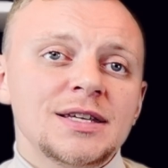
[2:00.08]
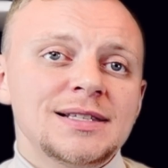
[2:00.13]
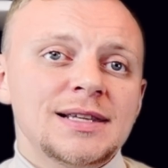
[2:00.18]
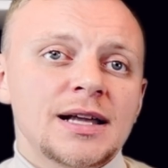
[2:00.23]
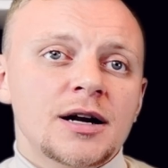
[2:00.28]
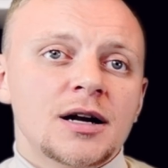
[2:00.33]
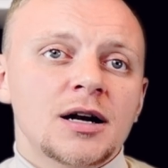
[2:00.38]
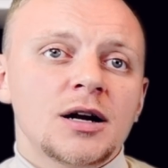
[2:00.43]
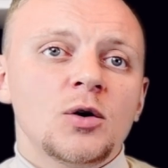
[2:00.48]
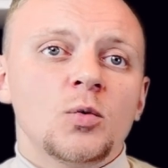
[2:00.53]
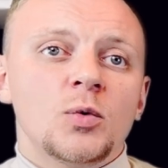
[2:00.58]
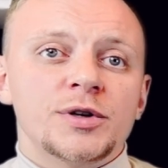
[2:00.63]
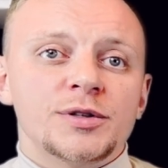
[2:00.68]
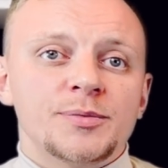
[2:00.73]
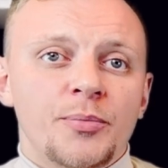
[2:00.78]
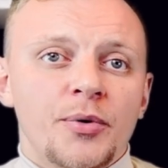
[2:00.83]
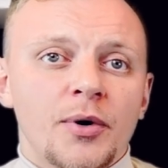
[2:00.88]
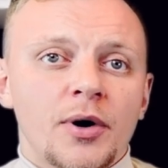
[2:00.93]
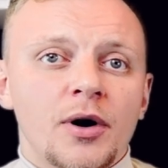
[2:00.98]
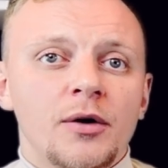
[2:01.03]
letter was
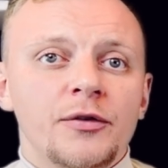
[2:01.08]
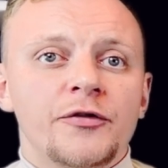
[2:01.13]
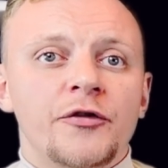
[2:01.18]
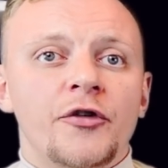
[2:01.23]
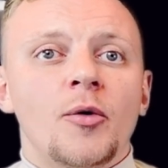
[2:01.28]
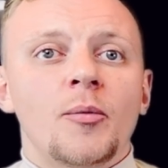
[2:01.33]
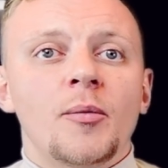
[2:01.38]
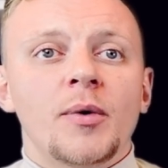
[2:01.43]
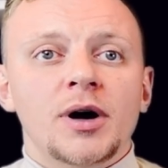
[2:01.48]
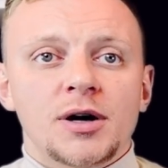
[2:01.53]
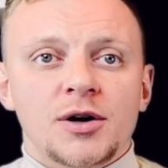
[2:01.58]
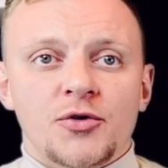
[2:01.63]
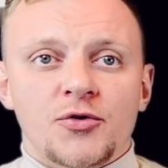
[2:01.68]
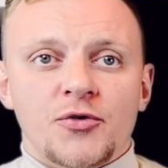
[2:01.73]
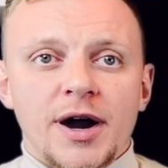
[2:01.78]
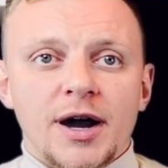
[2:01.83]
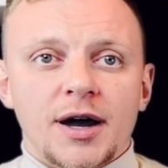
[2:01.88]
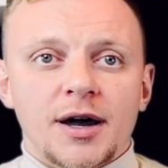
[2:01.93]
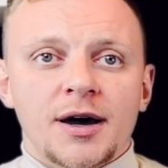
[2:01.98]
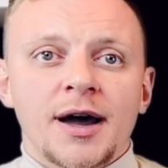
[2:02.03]
borrowed from
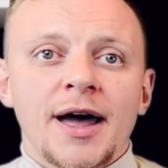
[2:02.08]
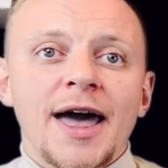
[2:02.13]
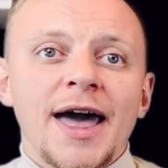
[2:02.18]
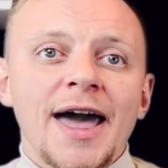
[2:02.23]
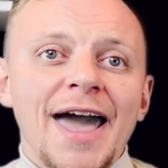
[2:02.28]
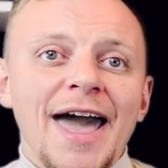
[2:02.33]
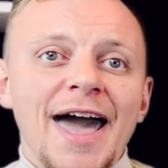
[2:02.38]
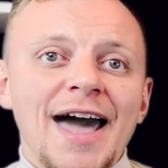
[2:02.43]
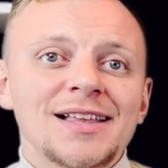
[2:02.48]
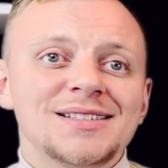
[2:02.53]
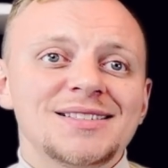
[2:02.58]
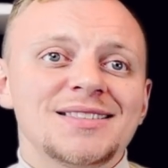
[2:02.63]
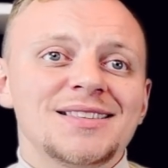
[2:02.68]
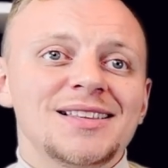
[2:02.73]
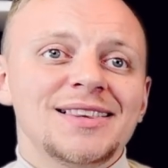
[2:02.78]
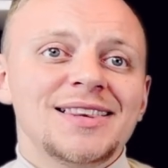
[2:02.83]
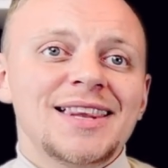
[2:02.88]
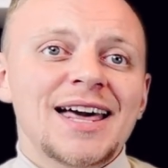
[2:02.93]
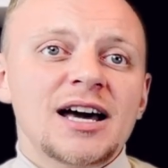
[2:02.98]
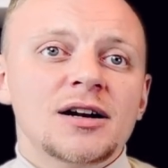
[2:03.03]
Greek. Hence, the
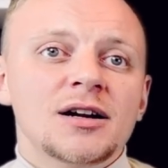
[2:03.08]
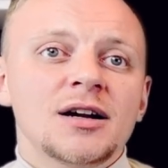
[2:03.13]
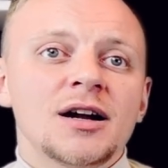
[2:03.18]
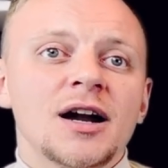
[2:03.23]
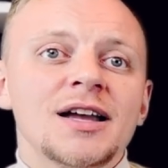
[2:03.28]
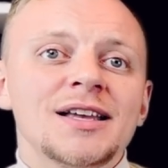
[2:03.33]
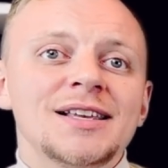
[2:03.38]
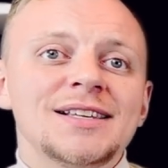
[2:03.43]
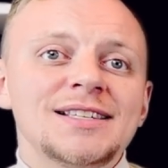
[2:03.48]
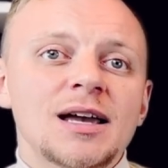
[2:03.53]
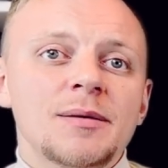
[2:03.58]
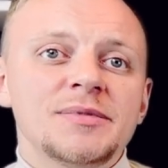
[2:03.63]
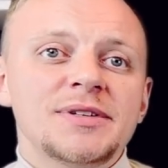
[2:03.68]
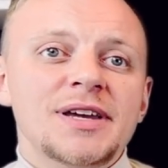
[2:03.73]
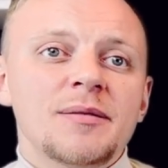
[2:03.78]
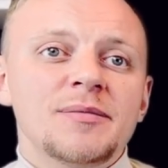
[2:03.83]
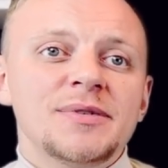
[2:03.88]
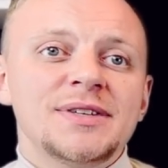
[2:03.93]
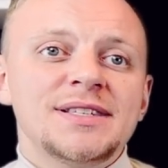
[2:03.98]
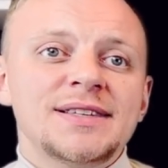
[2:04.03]
letter
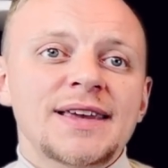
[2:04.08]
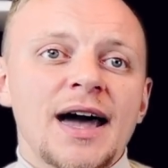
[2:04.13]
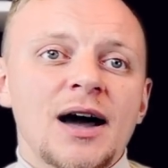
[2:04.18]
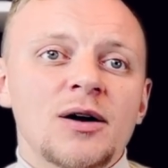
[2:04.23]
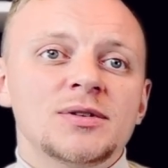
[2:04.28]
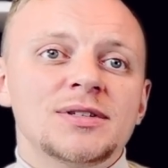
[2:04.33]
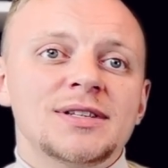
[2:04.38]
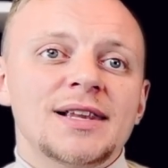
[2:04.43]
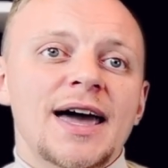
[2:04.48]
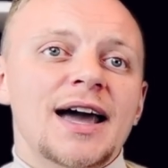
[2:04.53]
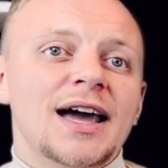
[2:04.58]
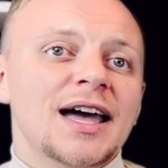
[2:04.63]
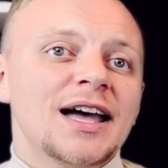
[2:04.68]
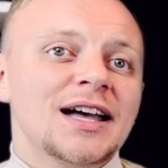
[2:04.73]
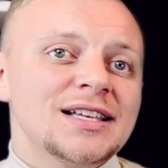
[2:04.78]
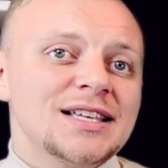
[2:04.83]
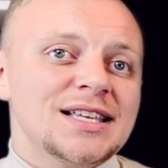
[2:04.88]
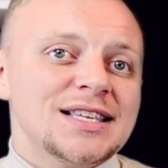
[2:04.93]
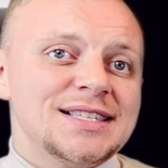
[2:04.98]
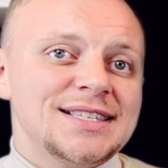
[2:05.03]
sometimes sounds like
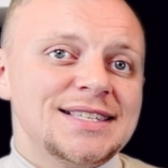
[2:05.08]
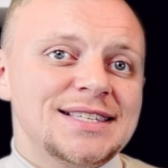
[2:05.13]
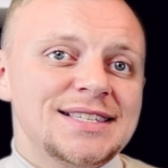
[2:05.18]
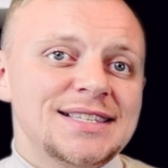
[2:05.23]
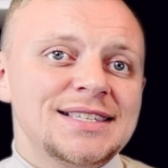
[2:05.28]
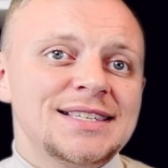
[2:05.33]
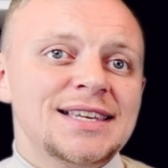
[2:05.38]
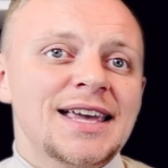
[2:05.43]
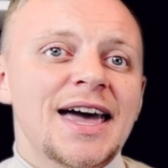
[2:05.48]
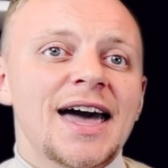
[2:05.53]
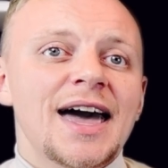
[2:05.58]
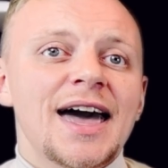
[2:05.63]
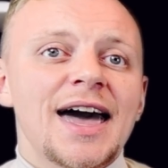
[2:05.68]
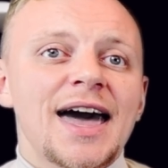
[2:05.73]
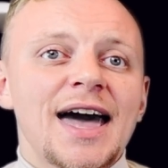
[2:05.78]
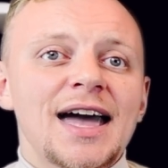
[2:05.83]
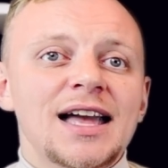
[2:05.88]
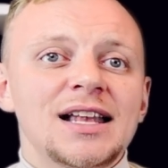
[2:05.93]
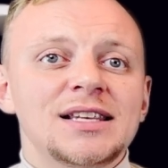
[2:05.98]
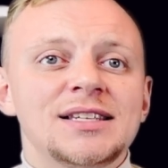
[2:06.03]
Z
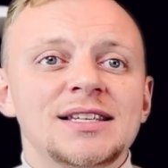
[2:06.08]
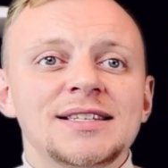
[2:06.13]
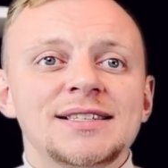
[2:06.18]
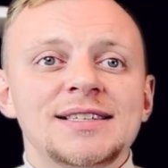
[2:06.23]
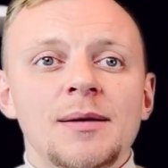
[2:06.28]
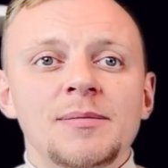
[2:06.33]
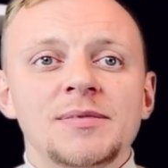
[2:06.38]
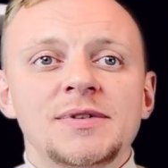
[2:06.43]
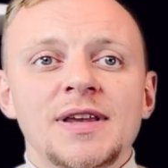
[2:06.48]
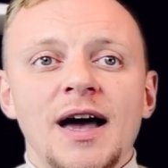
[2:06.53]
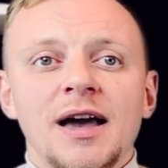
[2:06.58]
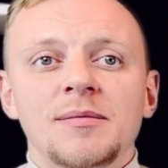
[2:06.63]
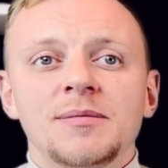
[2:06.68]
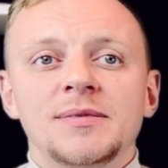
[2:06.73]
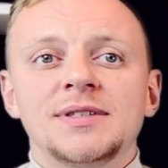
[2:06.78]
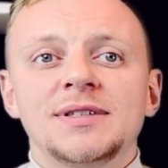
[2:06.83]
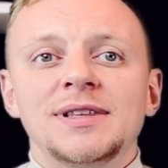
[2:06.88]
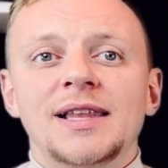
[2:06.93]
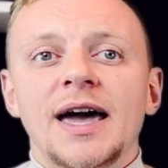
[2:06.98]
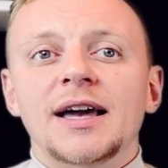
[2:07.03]
and
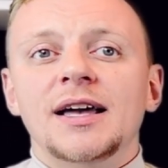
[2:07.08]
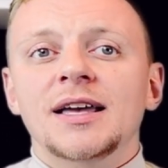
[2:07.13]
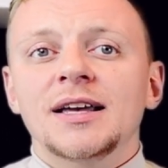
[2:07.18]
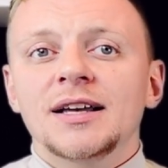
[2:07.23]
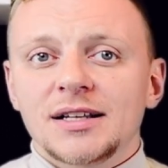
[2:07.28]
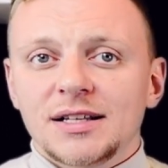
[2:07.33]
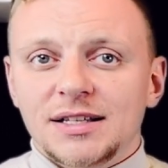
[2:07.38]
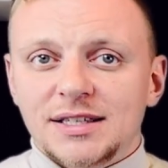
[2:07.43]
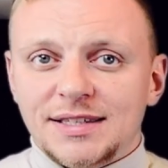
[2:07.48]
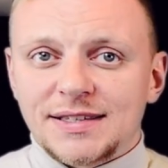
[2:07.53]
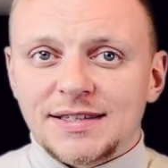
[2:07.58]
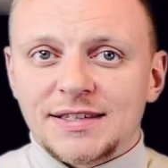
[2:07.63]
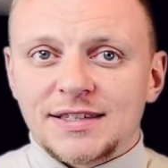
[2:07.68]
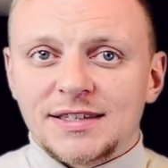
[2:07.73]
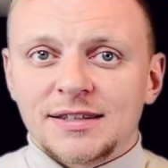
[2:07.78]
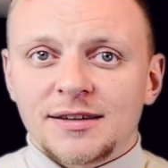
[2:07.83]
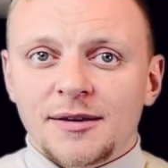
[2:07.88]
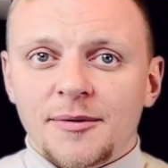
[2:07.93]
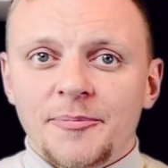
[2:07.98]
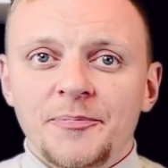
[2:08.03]
sometimes like
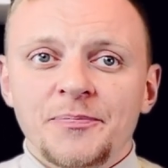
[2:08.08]
X.